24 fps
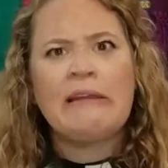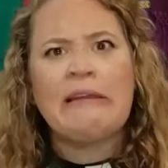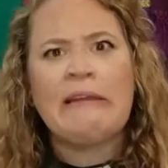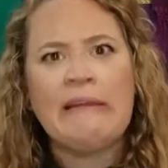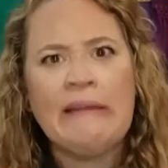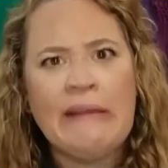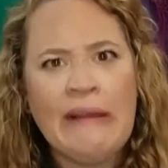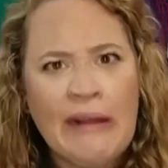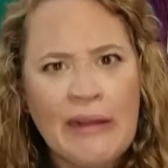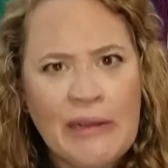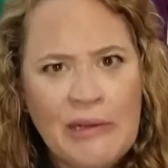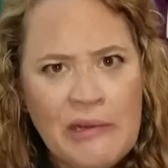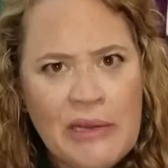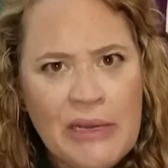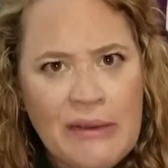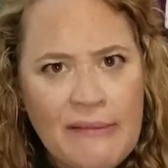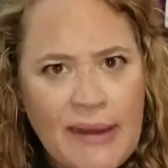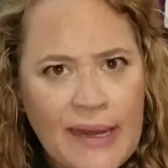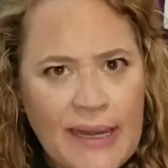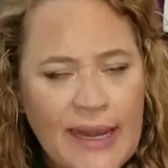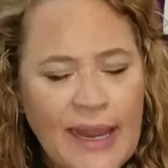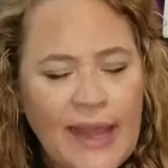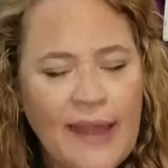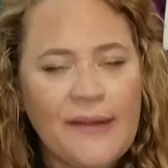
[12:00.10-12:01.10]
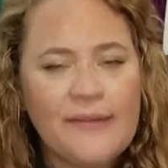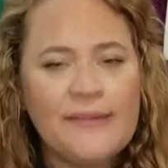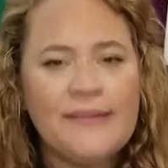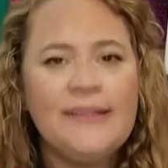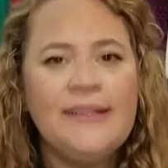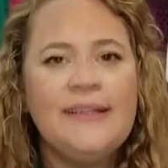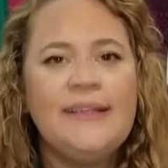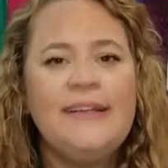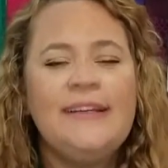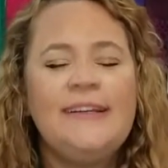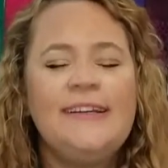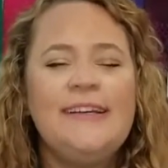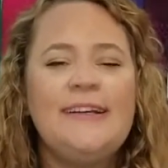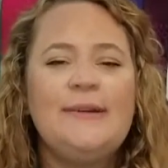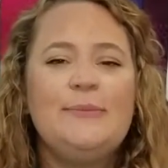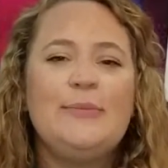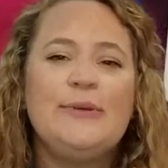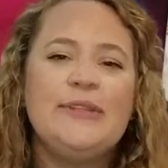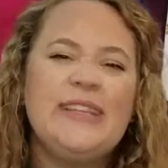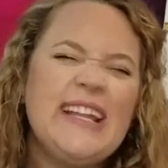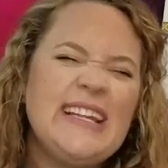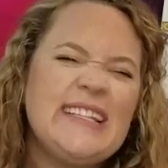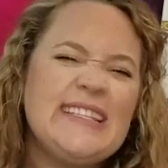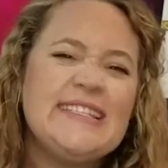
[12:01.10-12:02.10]
getting hungry right now.
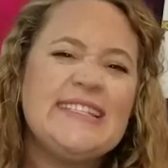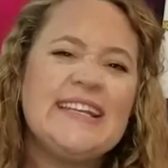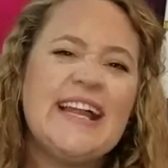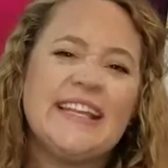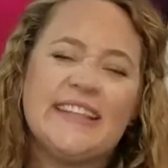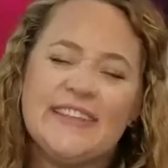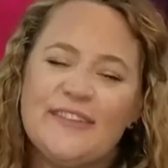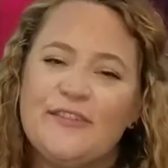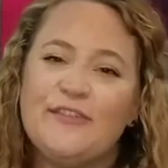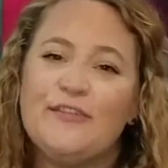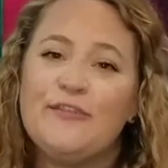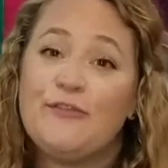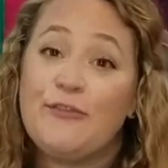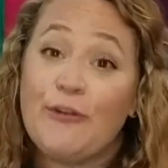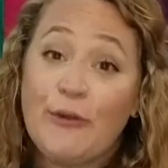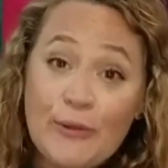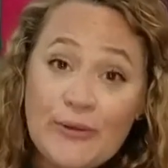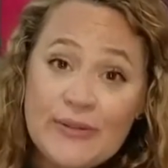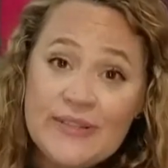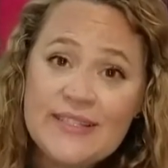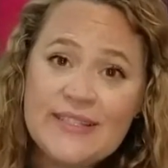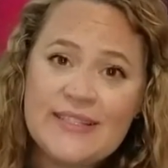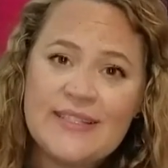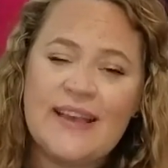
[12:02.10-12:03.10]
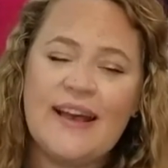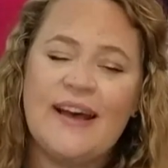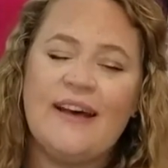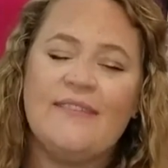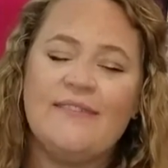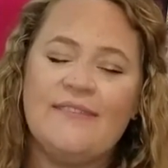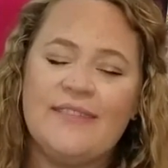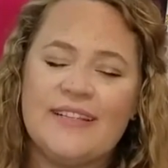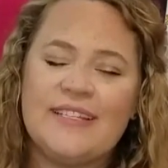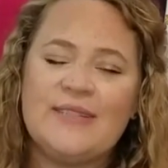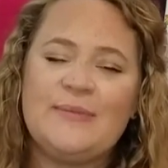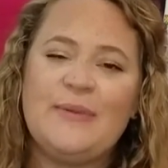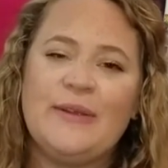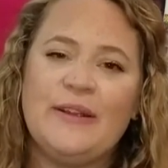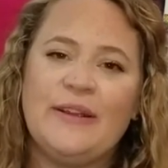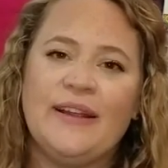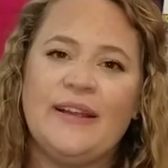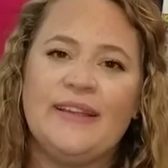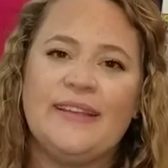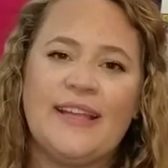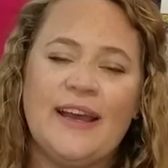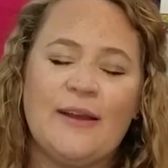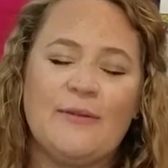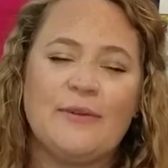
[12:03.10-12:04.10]
But that's not the fruits of the
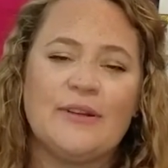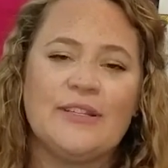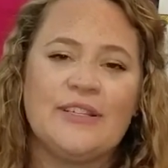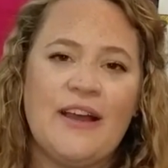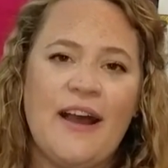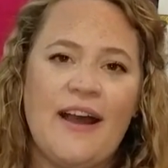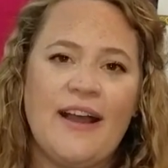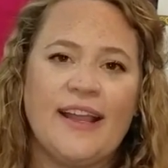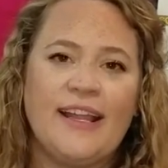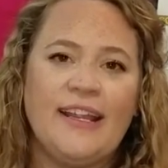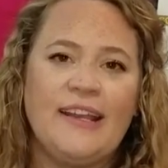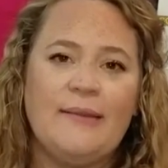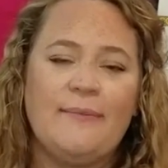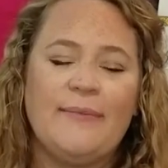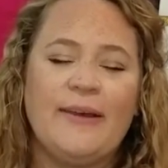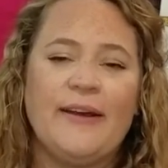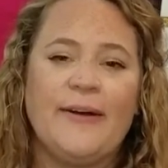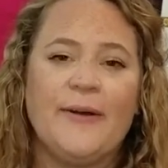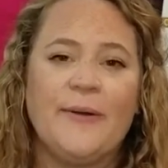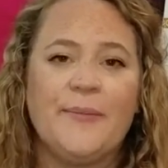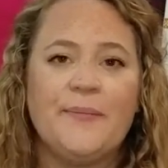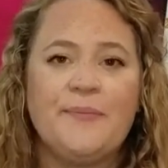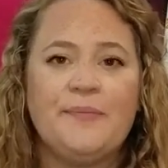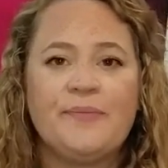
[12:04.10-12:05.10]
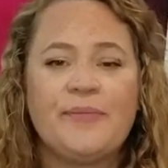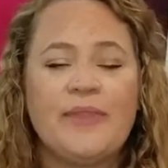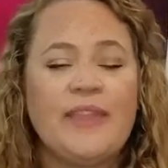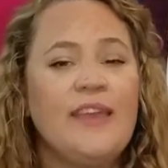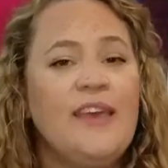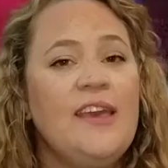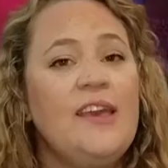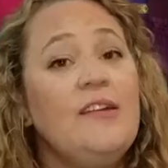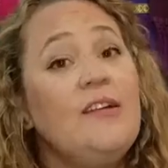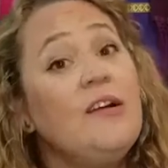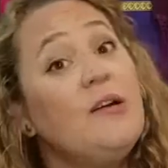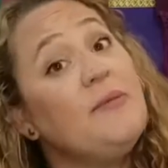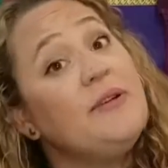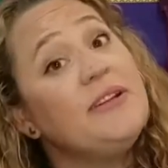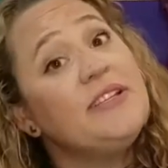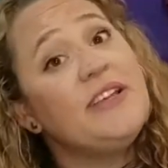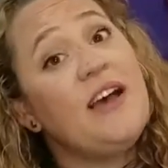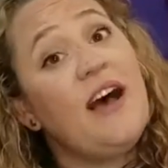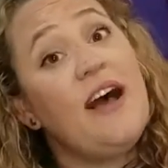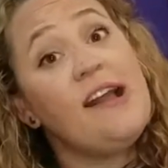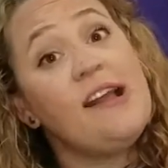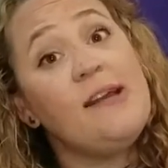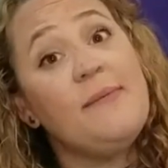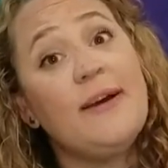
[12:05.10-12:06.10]
Spirit that we're talking about. When we
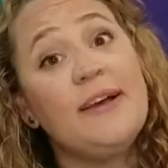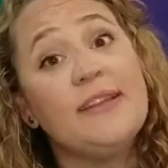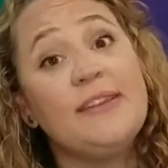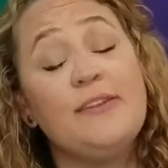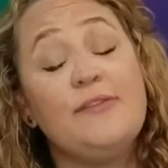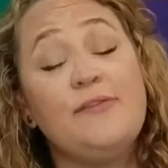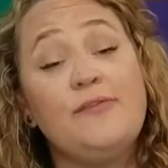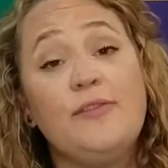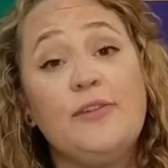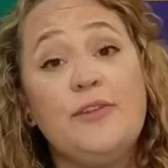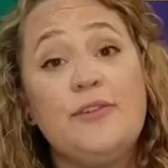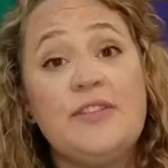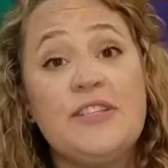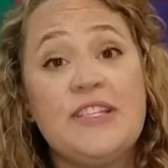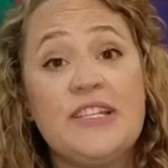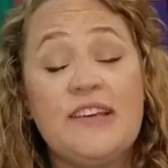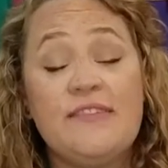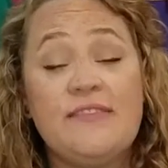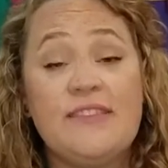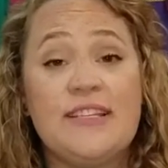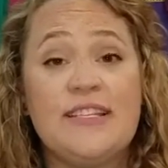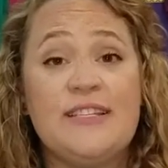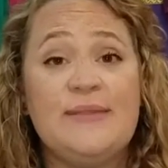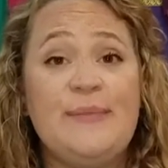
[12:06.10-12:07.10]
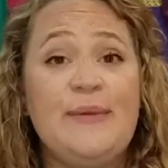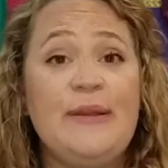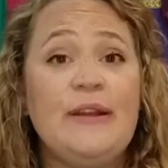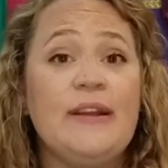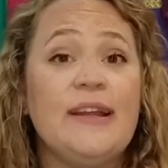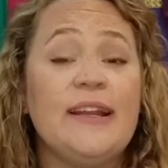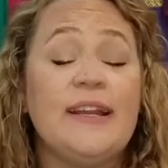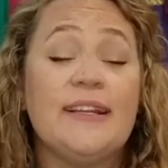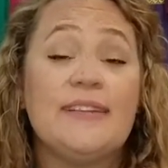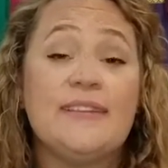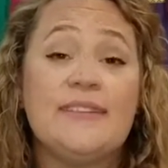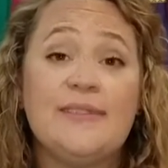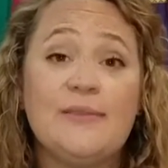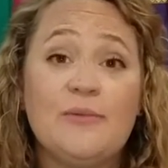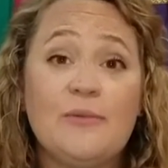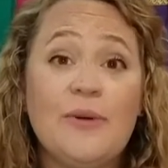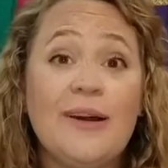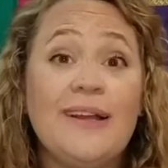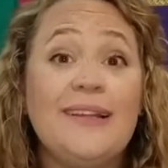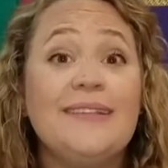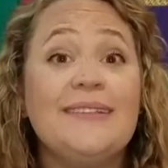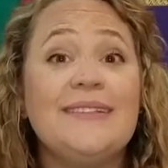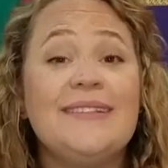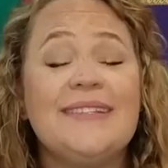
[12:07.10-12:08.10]
talk about the fruits of the Spirit, it's the
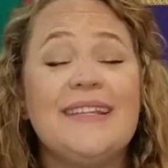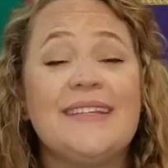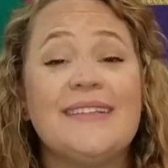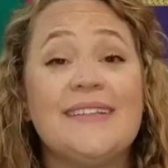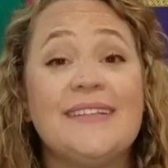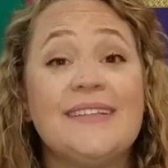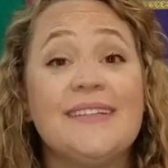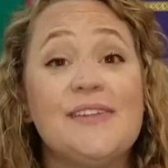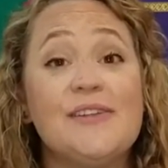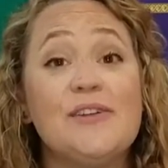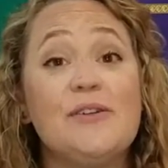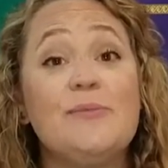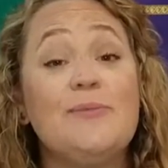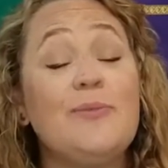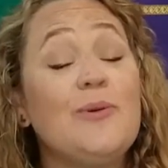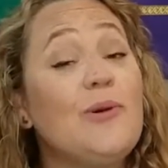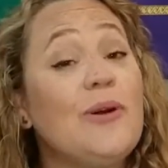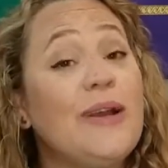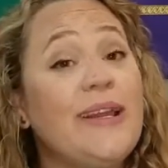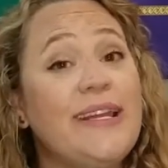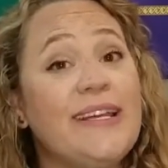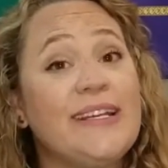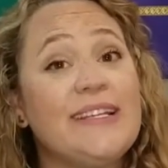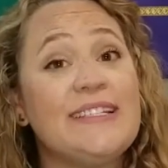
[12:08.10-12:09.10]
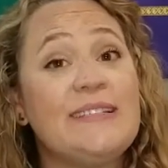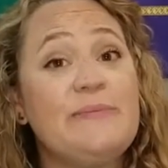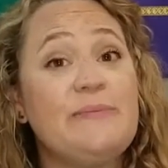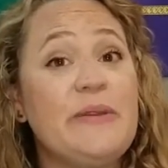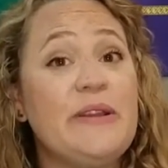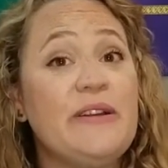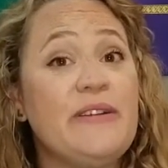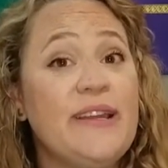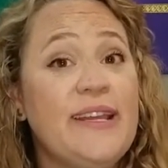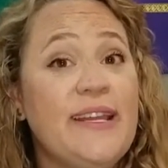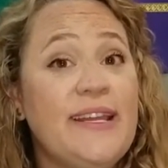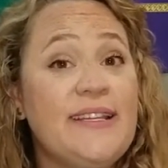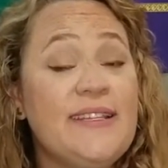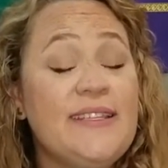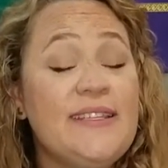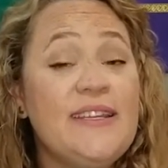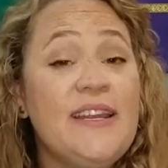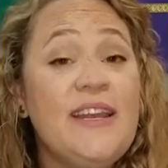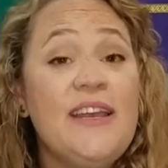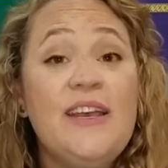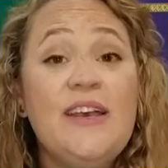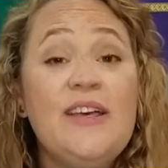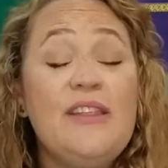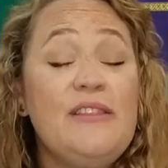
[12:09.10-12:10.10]
ones that the little boy experienced
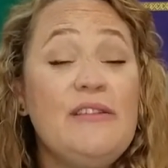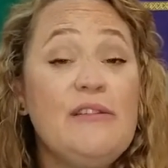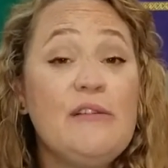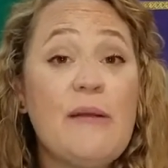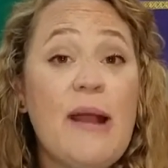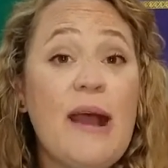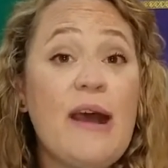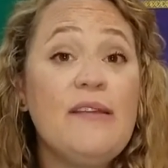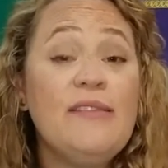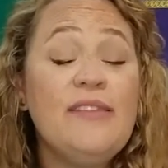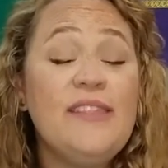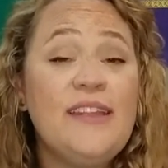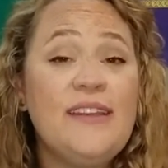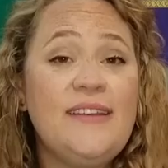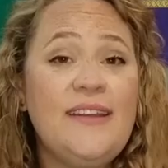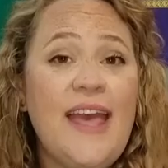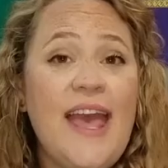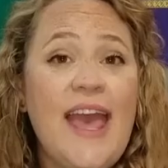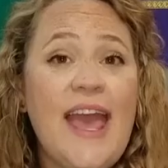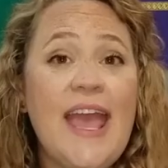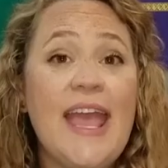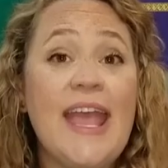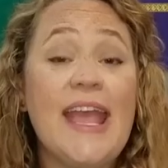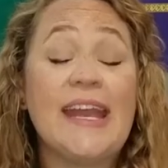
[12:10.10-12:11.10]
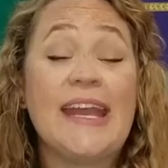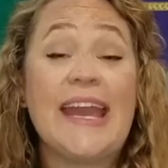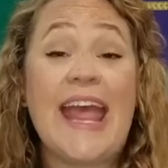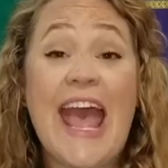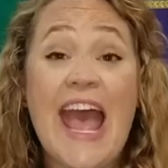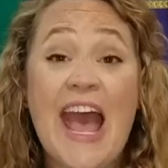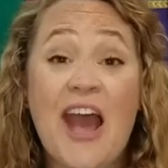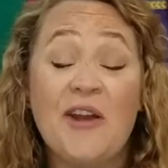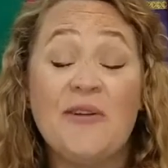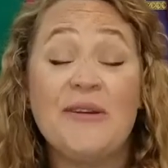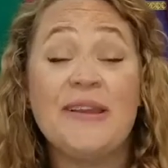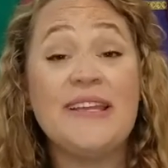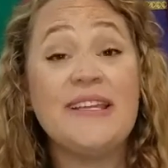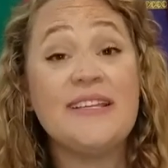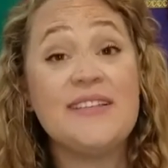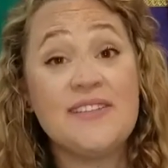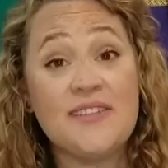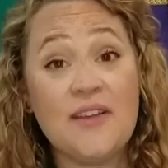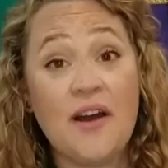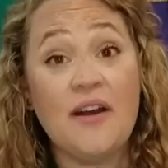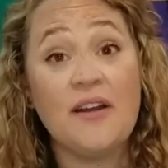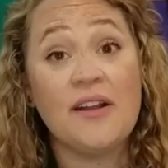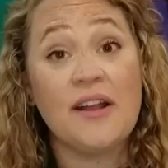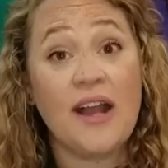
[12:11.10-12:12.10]
throughout the day and how he
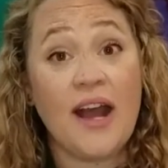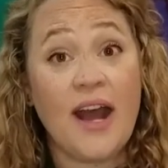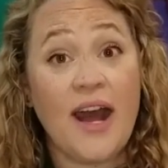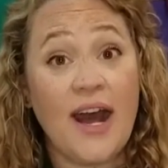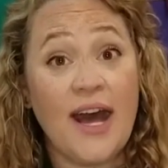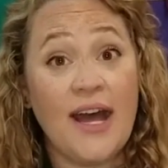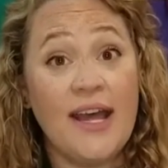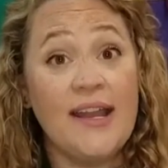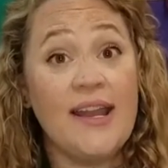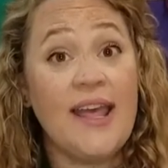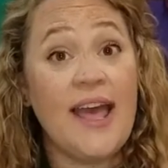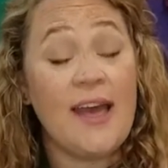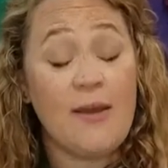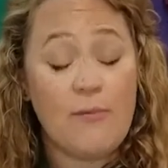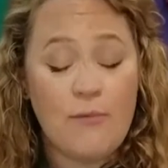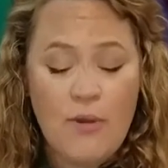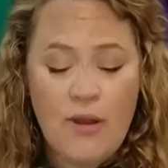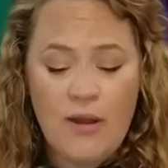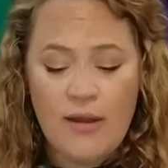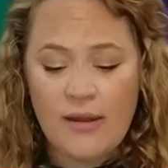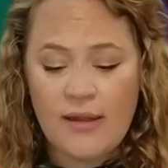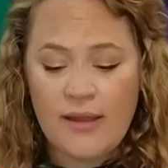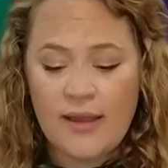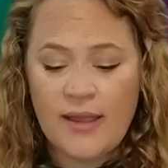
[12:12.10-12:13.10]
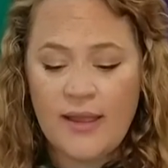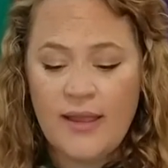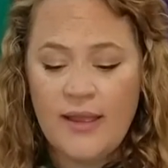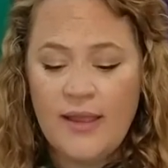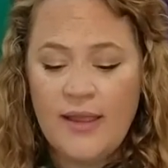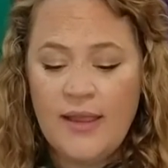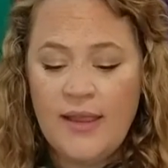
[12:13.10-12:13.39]
saw God at work.